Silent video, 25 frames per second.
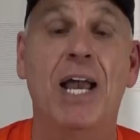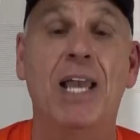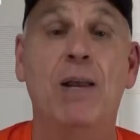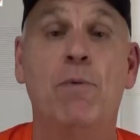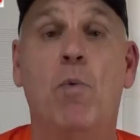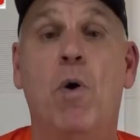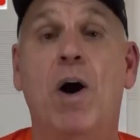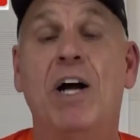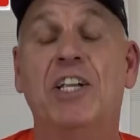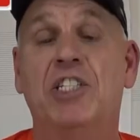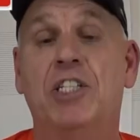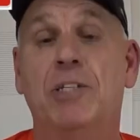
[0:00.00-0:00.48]
and
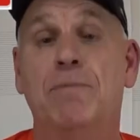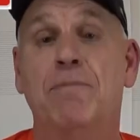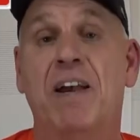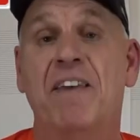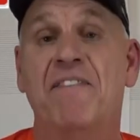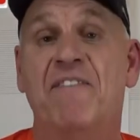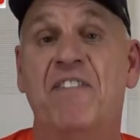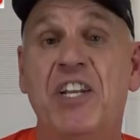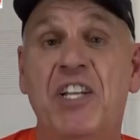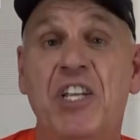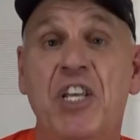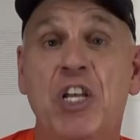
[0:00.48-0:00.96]
watching my
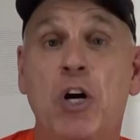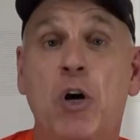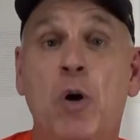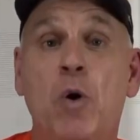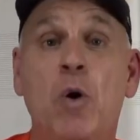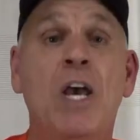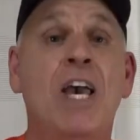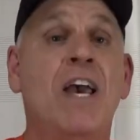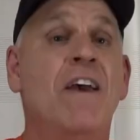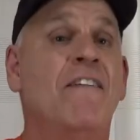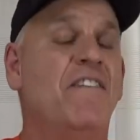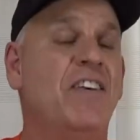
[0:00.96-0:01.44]
video.
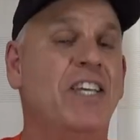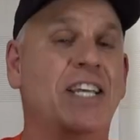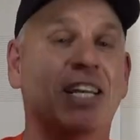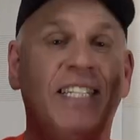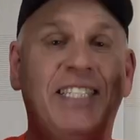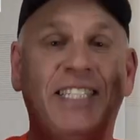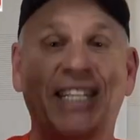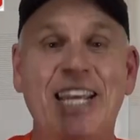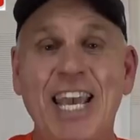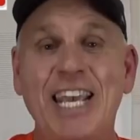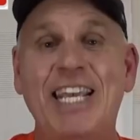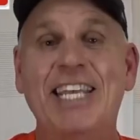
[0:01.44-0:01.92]
If you can
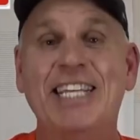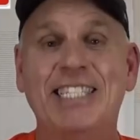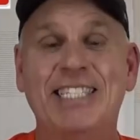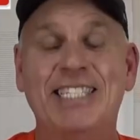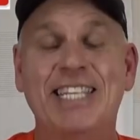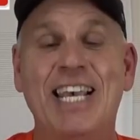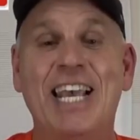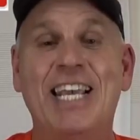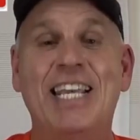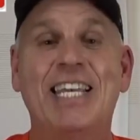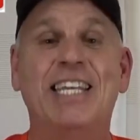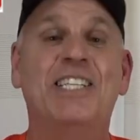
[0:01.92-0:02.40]
take a
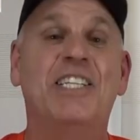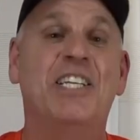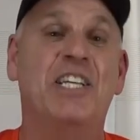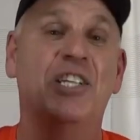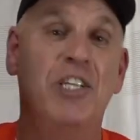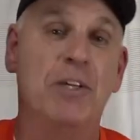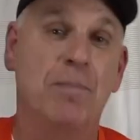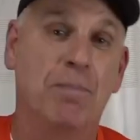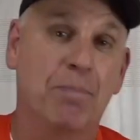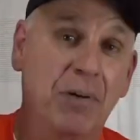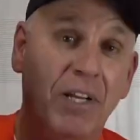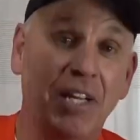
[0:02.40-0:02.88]
second, can
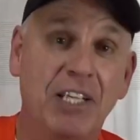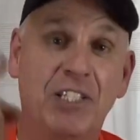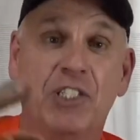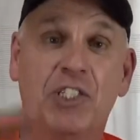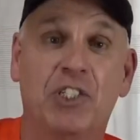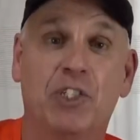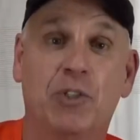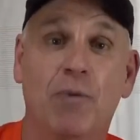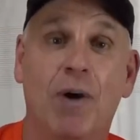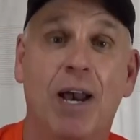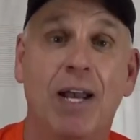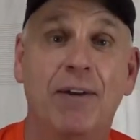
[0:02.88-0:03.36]
you please
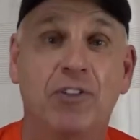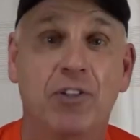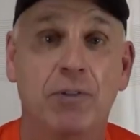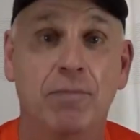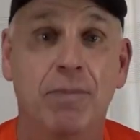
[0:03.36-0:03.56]
subscribe to